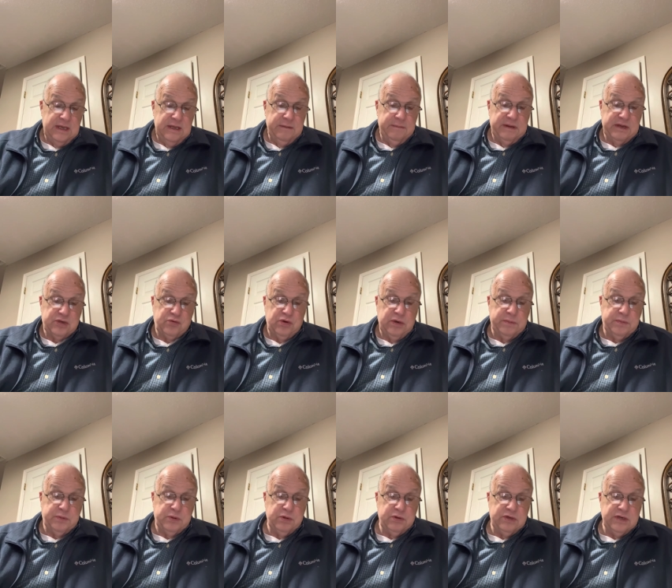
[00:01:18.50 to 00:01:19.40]
a
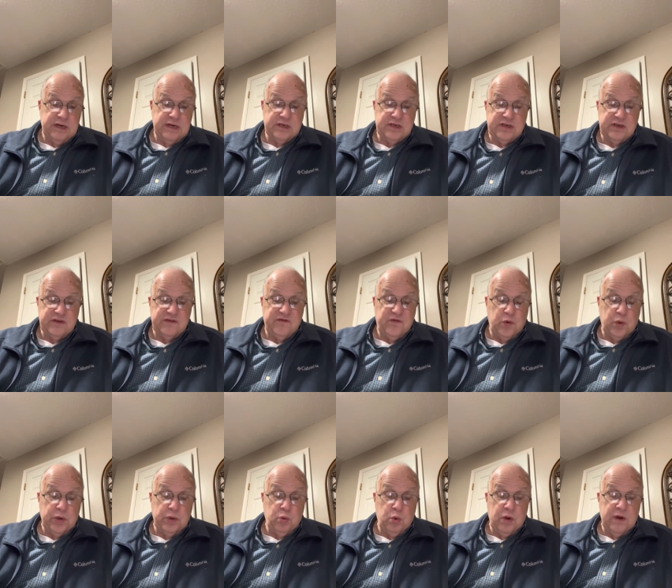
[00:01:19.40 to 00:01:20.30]
scripture, Genesis
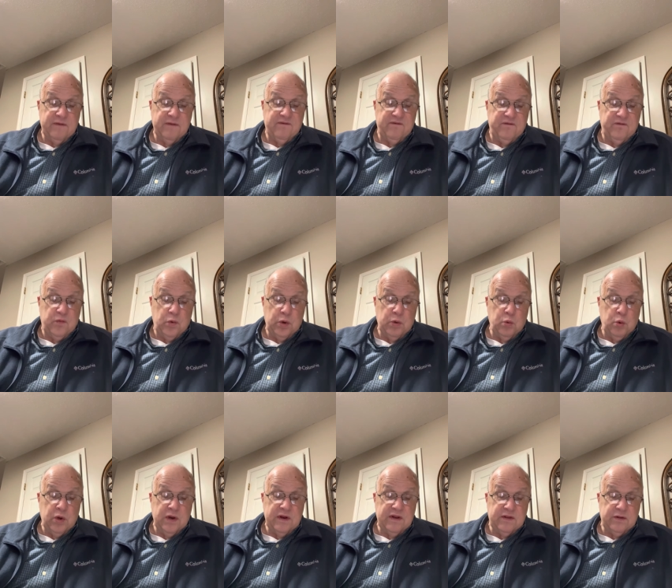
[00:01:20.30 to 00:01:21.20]
41,
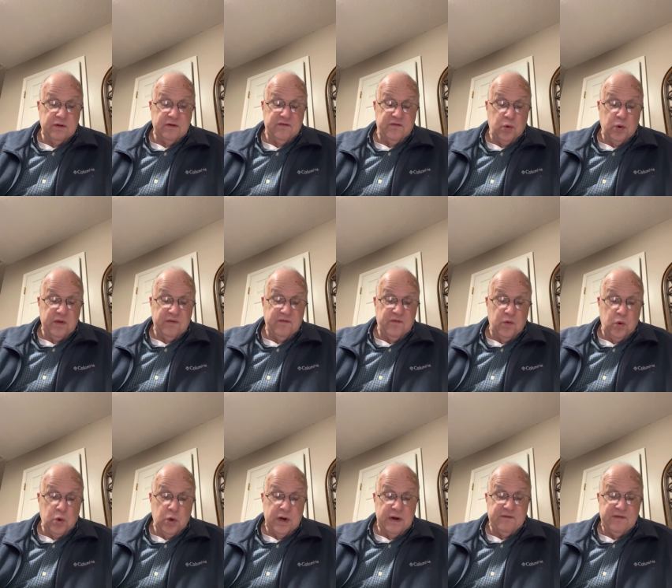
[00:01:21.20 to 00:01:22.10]
41 through
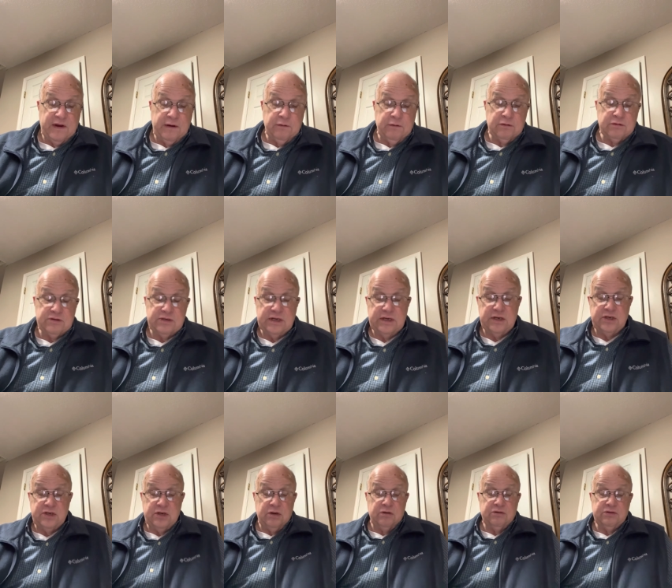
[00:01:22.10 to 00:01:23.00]
44. And Pharaoh said to
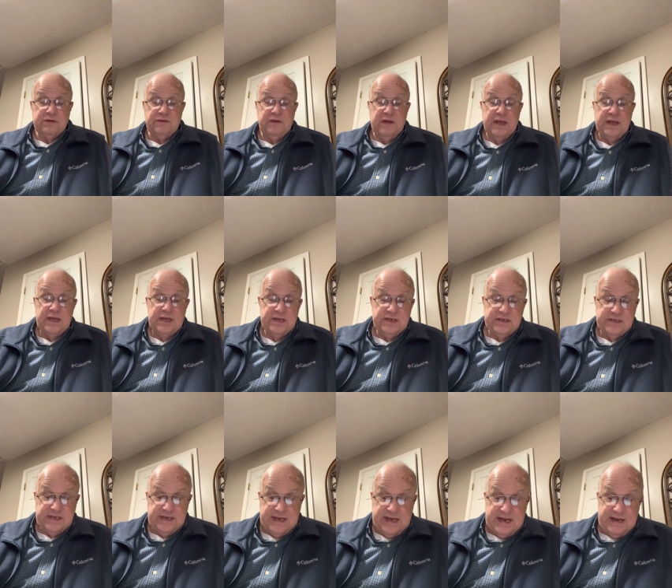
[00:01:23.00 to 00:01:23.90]
Joseph,
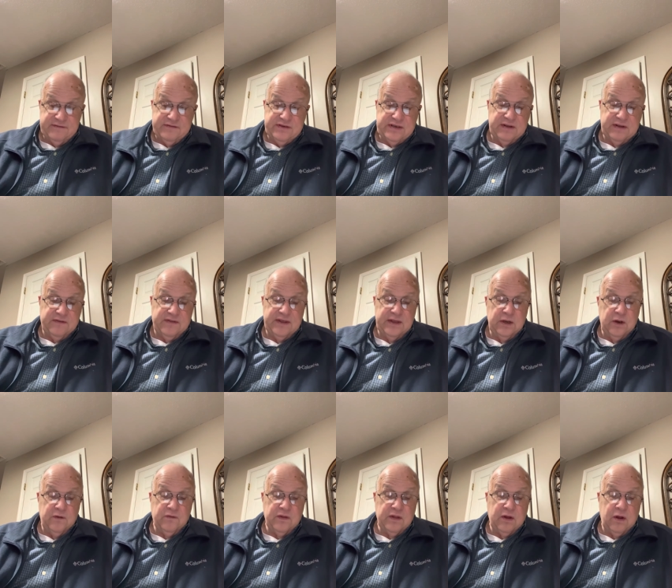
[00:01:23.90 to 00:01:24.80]
See, I have set thee
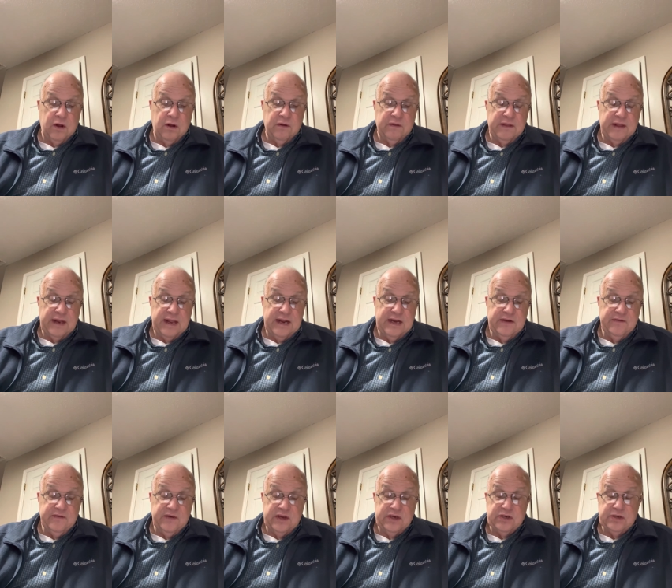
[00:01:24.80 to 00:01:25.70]
over the, all the land
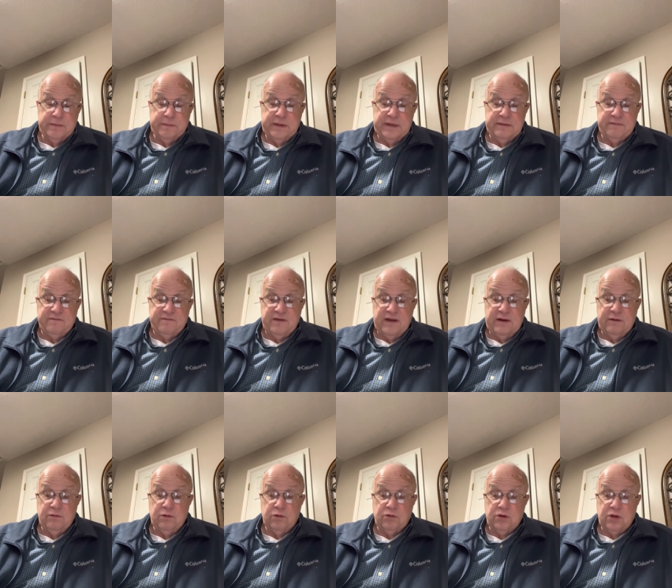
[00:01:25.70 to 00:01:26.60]
of Egypt. And
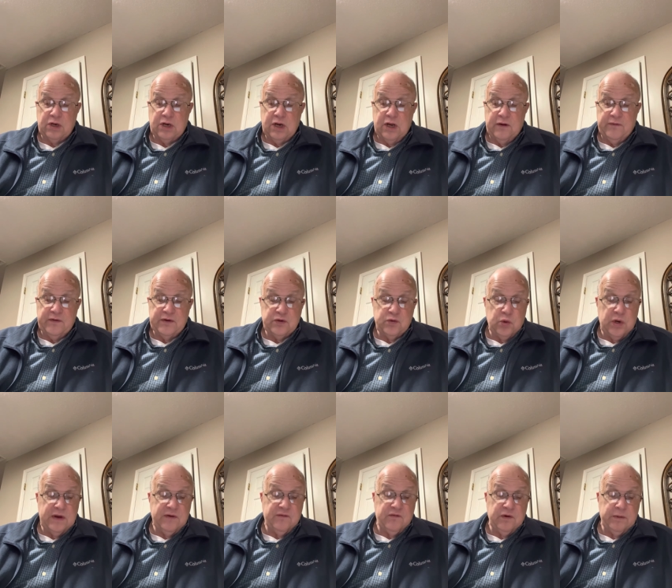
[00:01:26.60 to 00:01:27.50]
Pharaoh took off his
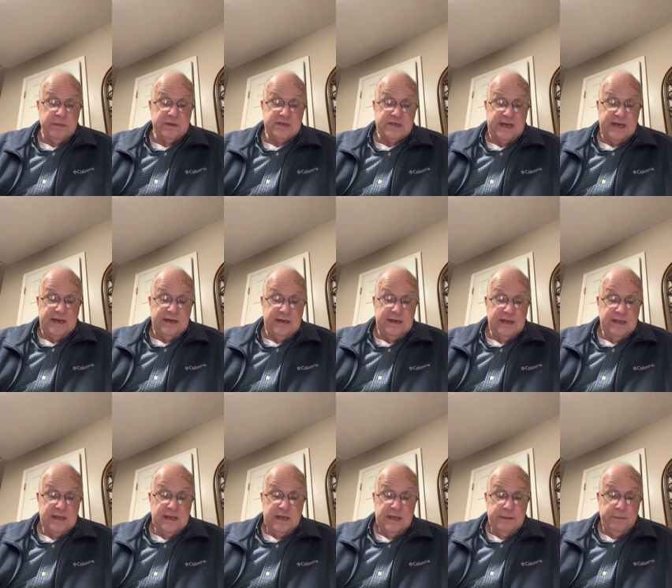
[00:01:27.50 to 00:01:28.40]
ring from his hand,
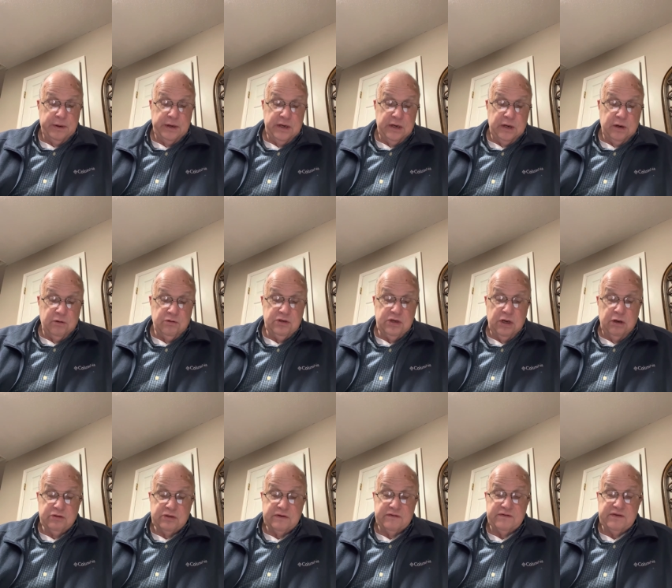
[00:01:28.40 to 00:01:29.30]
put it on
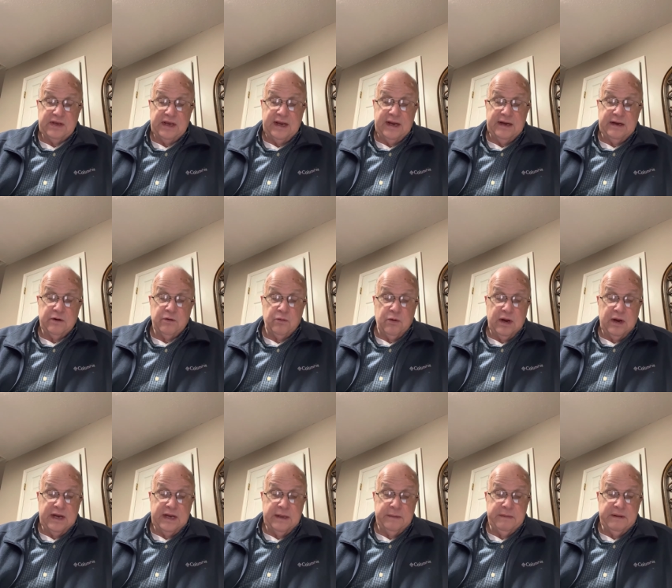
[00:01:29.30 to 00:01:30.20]
Joseph's hand, and
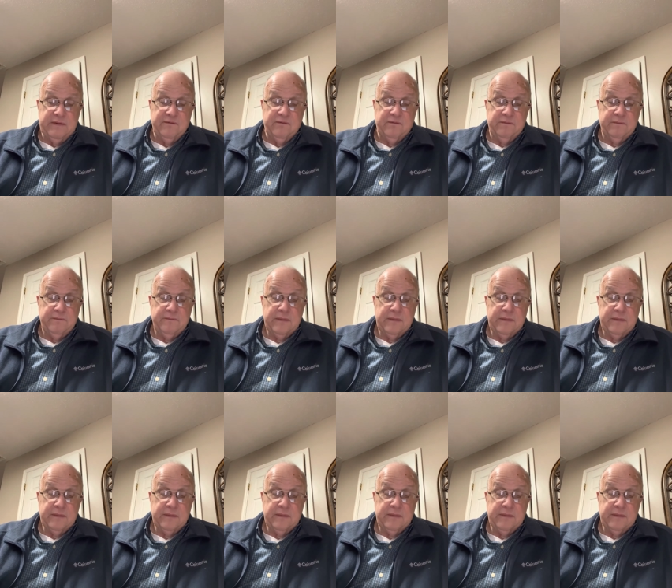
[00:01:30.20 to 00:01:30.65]
arrayed him in